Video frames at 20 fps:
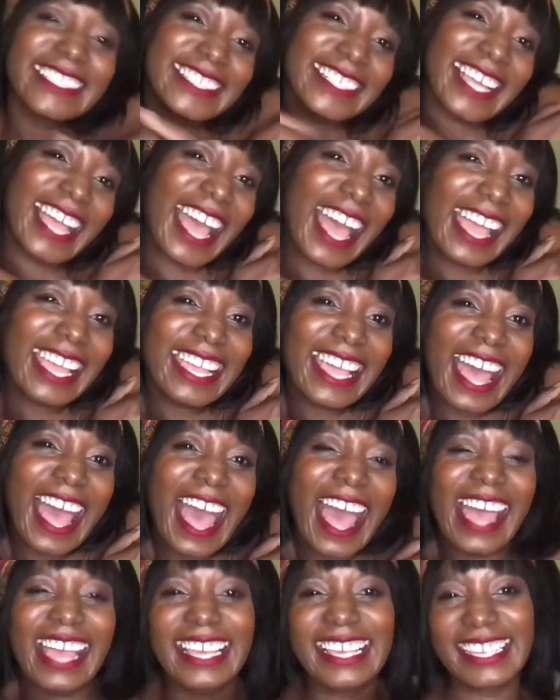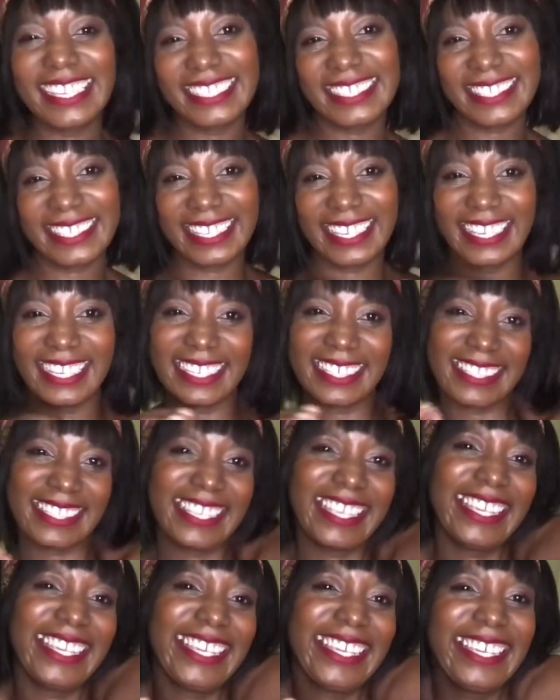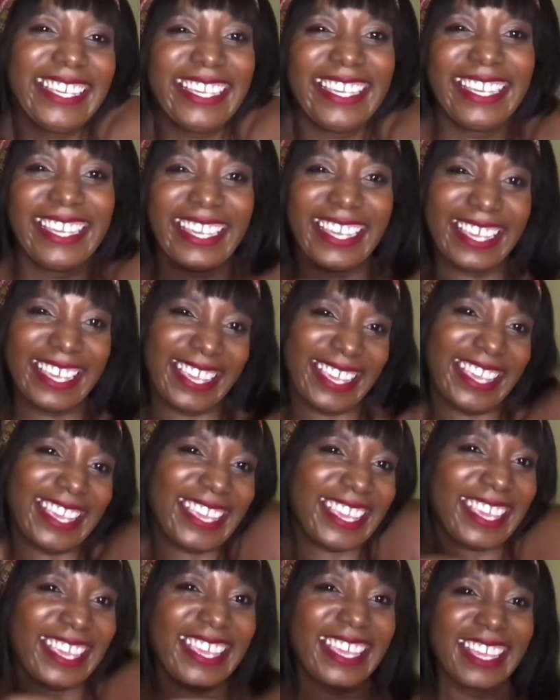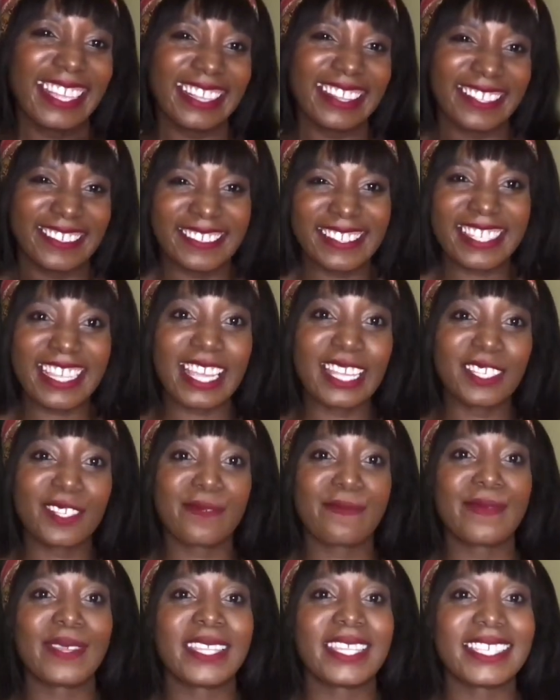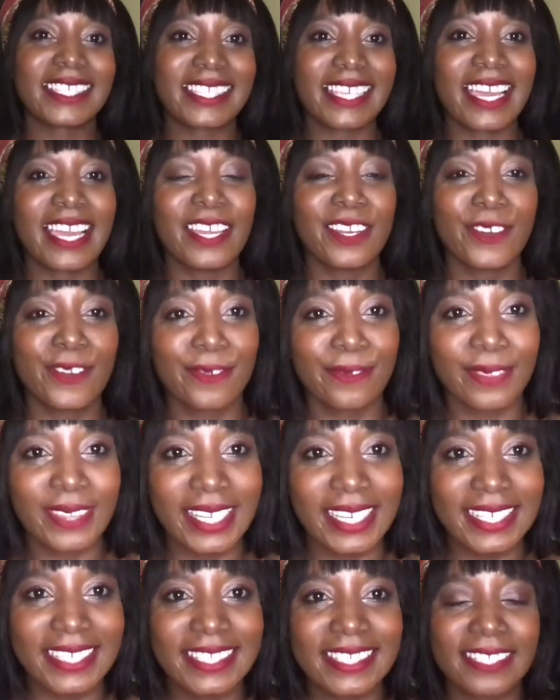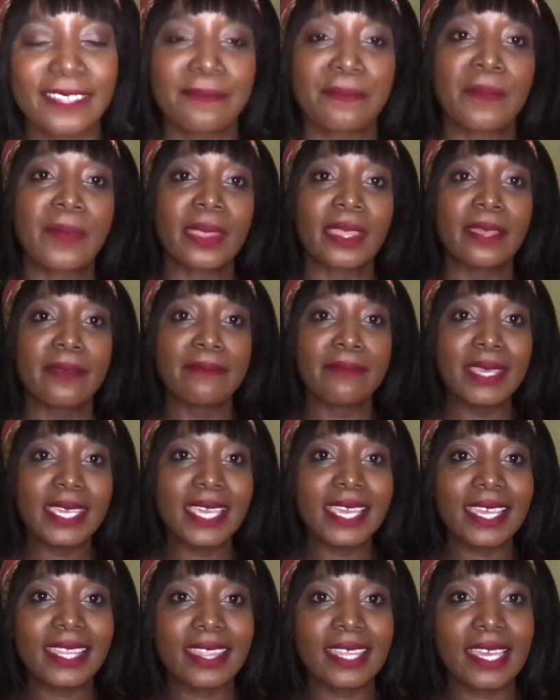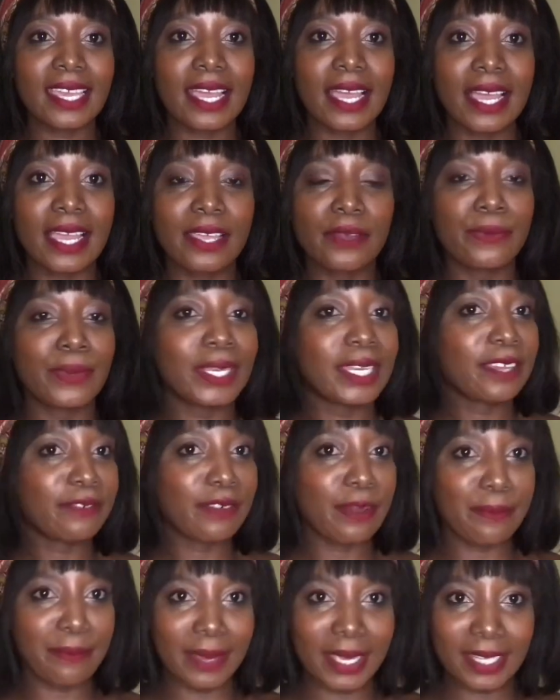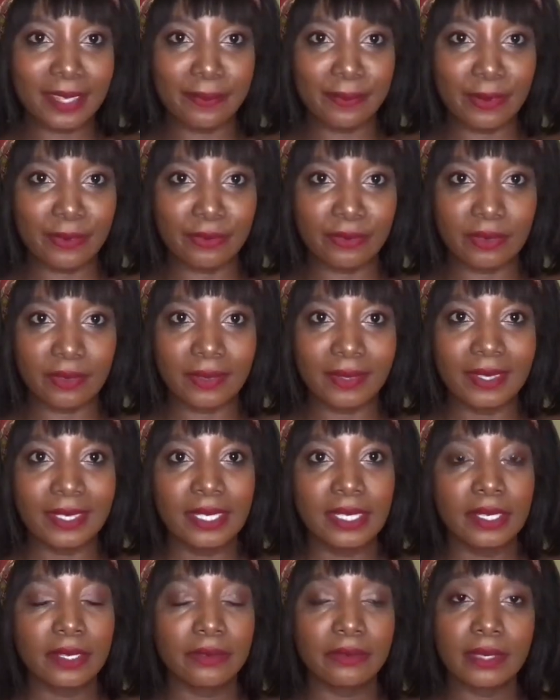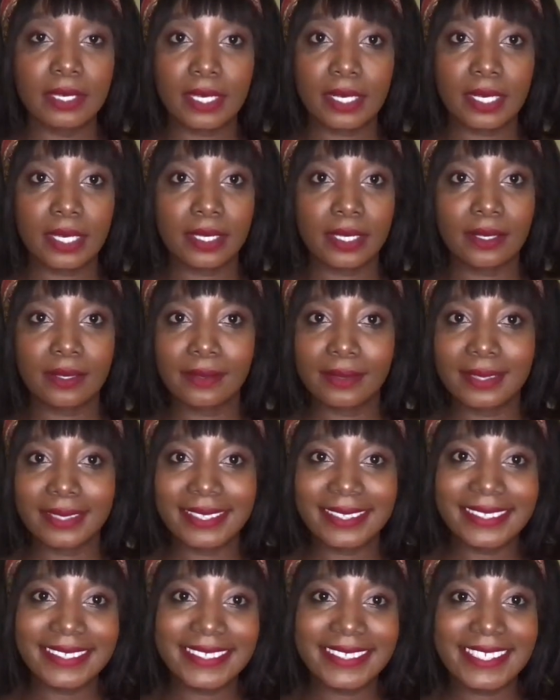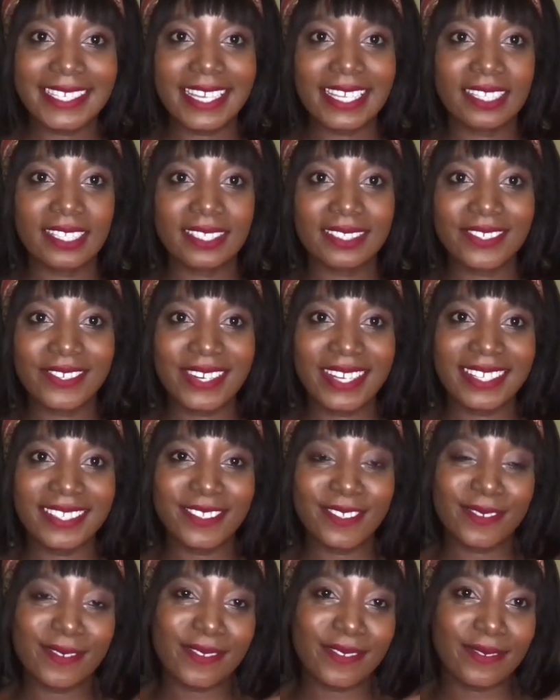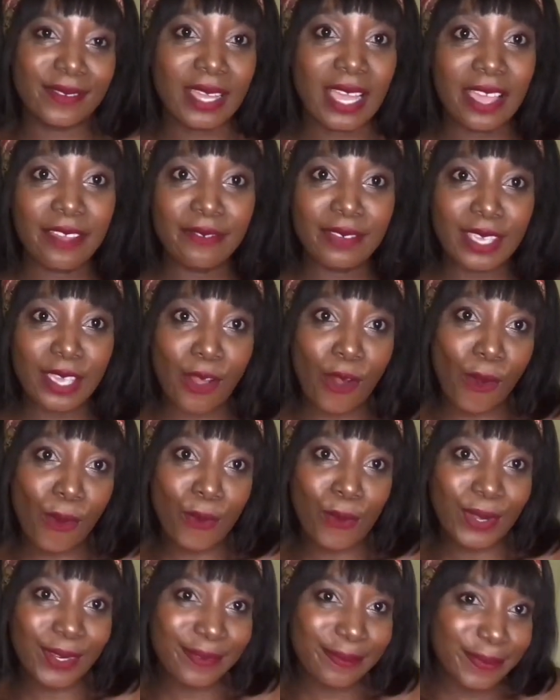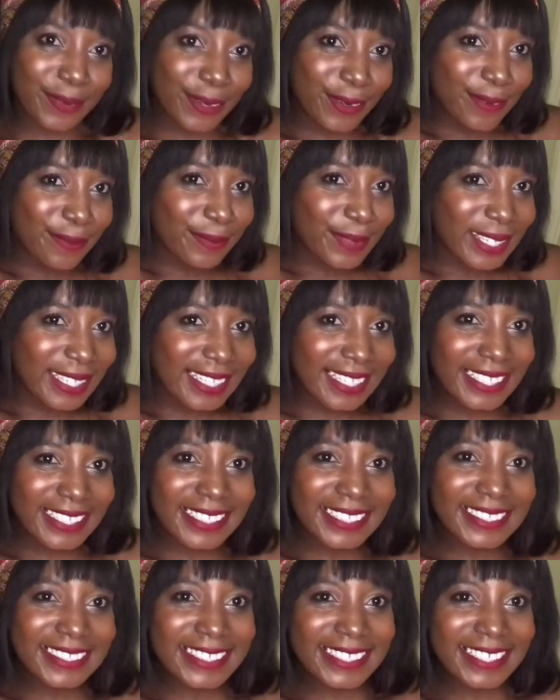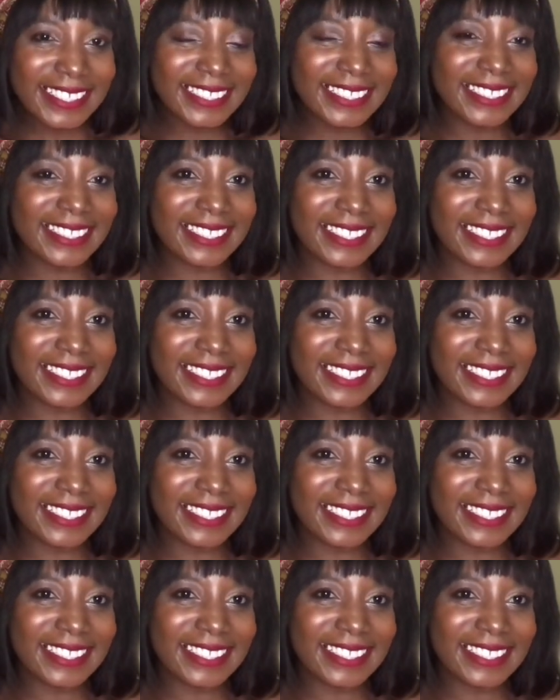Hug, hug, kiss, kiss. Don't touch me, these kind of things. Me and the guy, we never met before. We are like looking at each other, trying to having an awkward moment, and